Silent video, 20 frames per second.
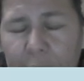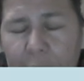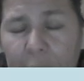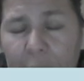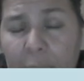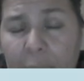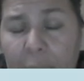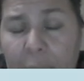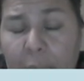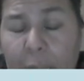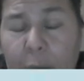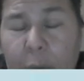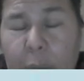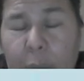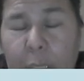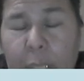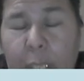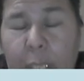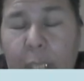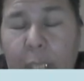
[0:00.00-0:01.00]
in
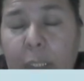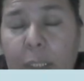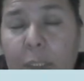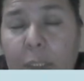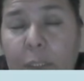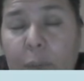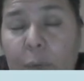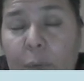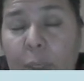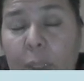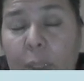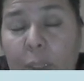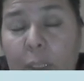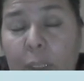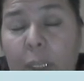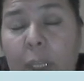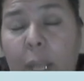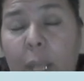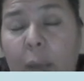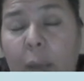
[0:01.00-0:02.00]
our
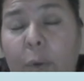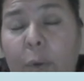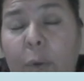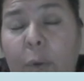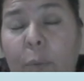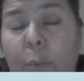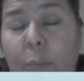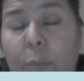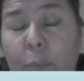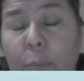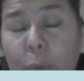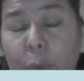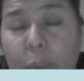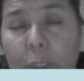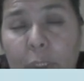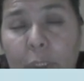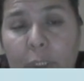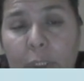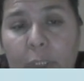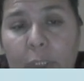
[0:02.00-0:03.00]
not in our
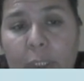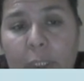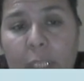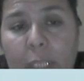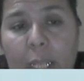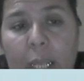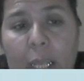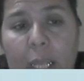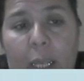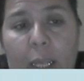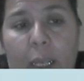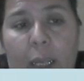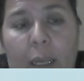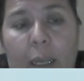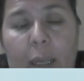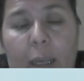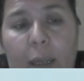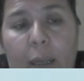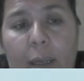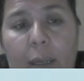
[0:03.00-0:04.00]
Moodle.
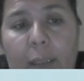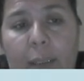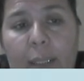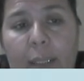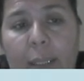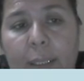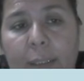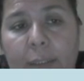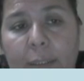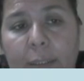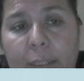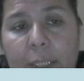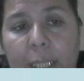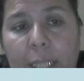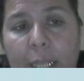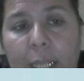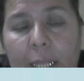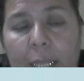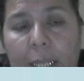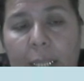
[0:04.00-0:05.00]
Then
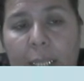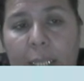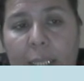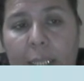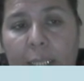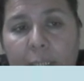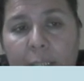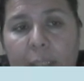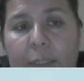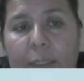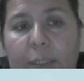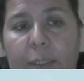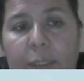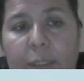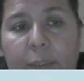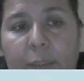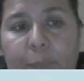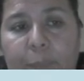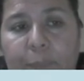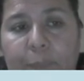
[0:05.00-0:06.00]

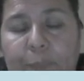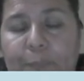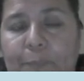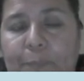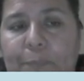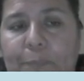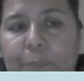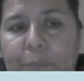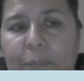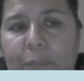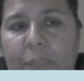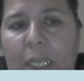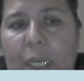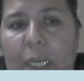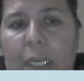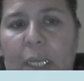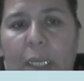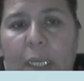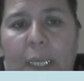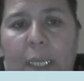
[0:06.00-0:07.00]
here
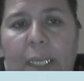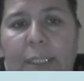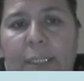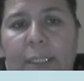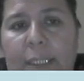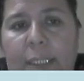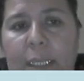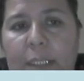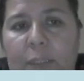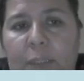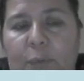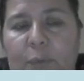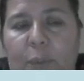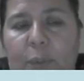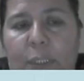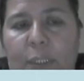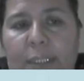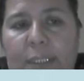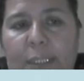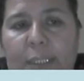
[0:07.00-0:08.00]
exercise
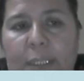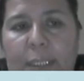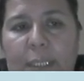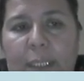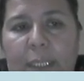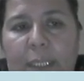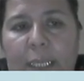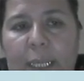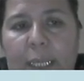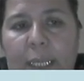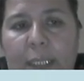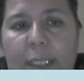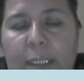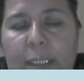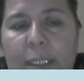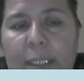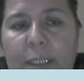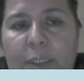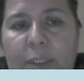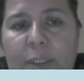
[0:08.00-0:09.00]
for listening 8
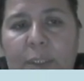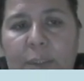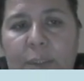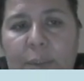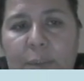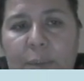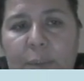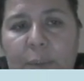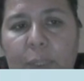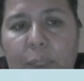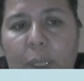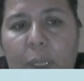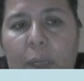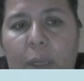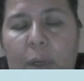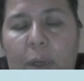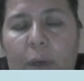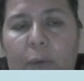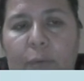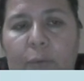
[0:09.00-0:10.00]
and 2.
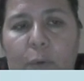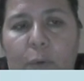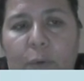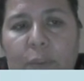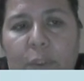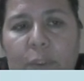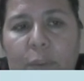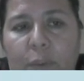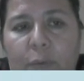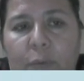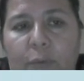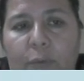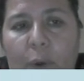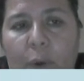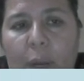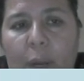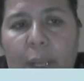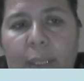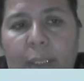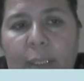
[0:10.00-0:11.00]
Of course, you can
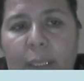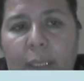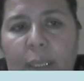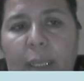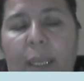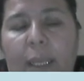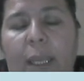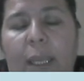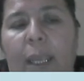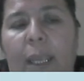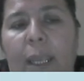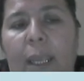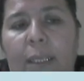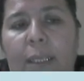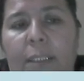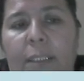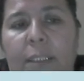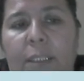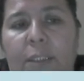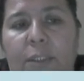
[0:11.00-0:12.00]
find the
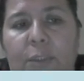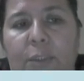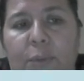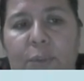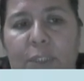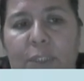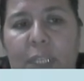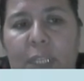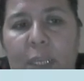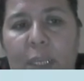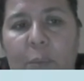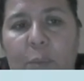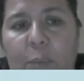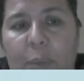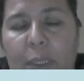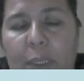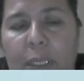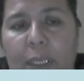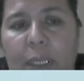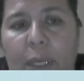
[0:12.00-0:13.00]
8 and 2
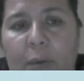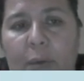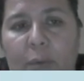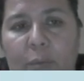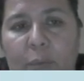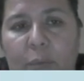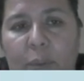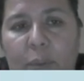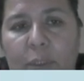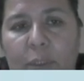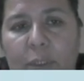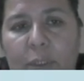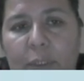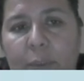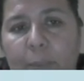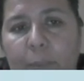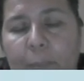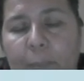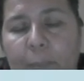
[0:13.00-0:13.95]
tape in our Moodle.